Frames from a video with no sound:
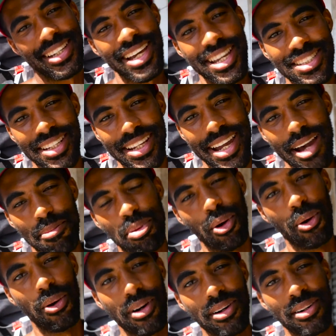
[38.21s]
get to the
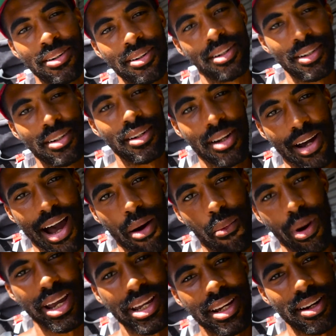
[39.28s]
airport and
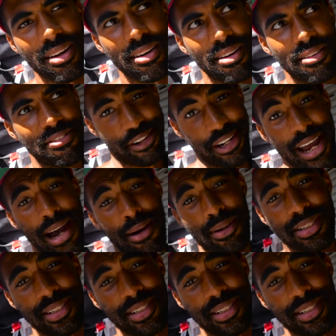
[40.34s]
wait 3 hours.